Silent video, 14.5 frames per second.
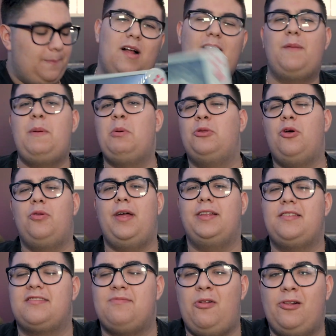A lot of people don't
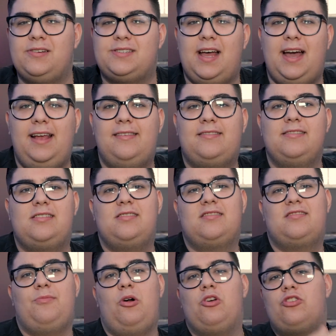like the smaller size because it's a
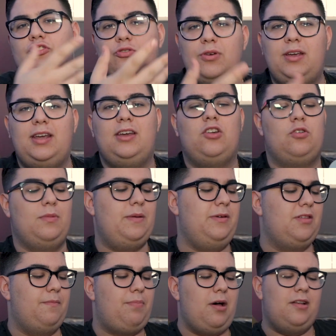smaller screen, or maybe
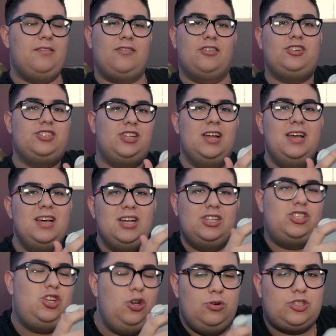the buttons are just
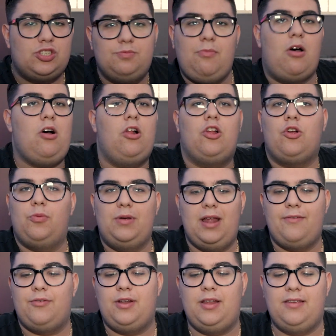too small or
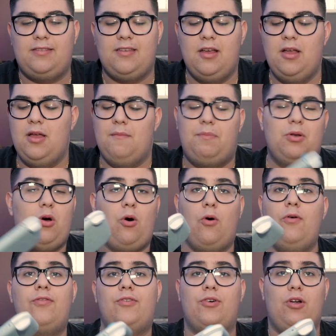whatever it is, but
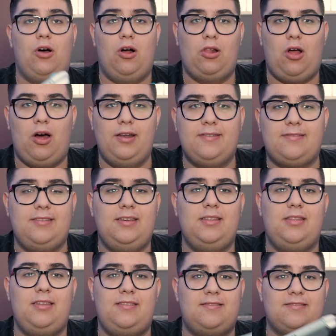overall, honestly,
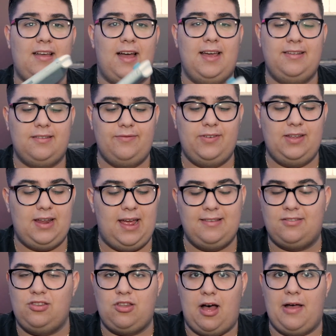the size of it
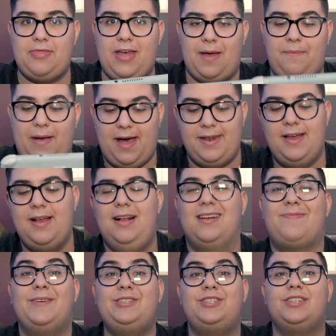is not that bad,
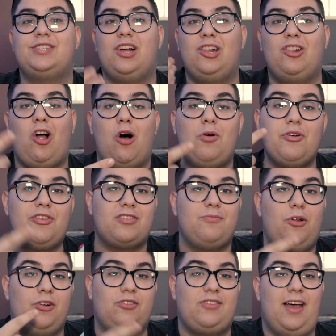especially since along with the
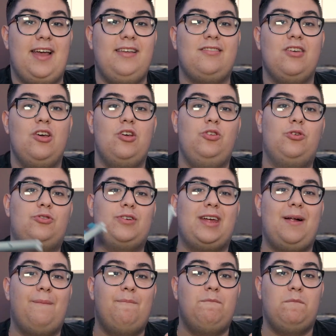smaller size, you also
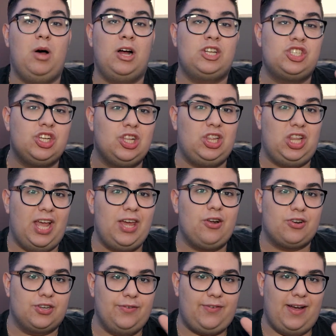get a much
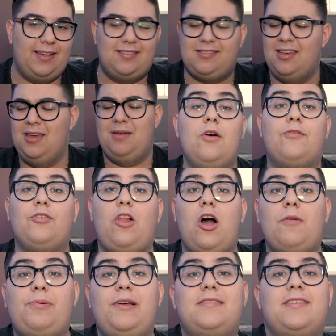lighter device. For
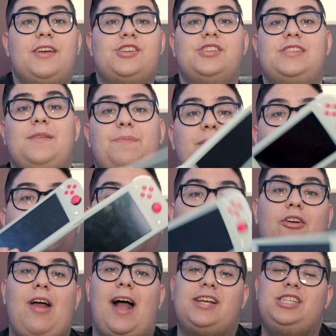long play sessions, it being
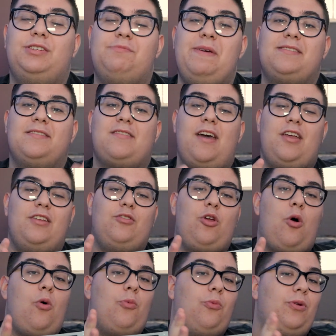lighter actually makes it so that you
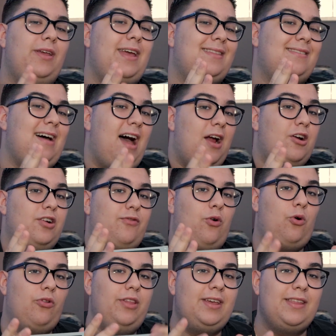don't really get tired of
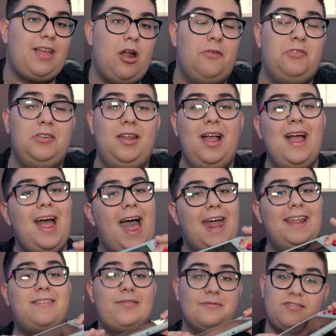holding it that often,
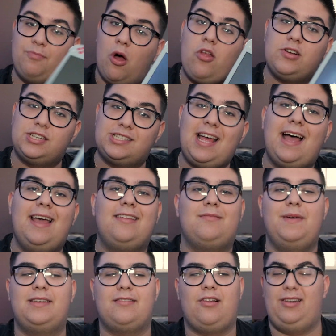and its smaller size
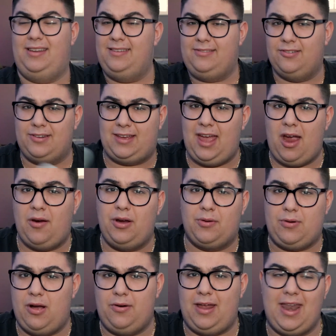makes it a lot easier to carry
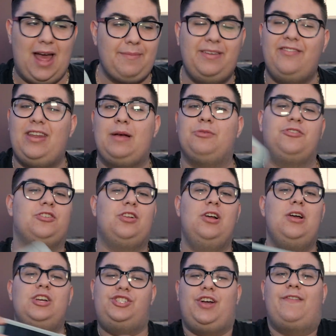around, and I'm even able to
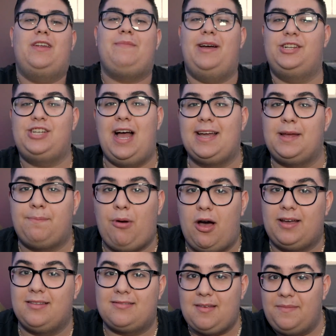shove it in my jacket
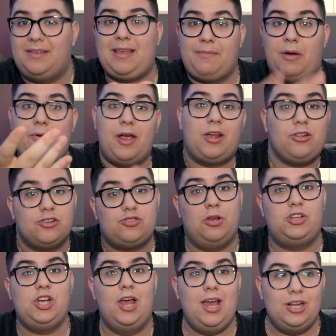pocket, something that my regular
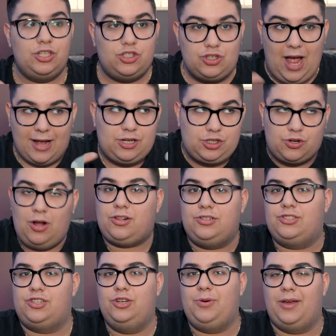Switch has
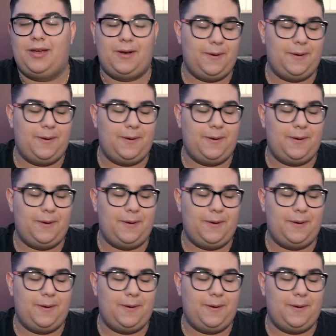struggles doing.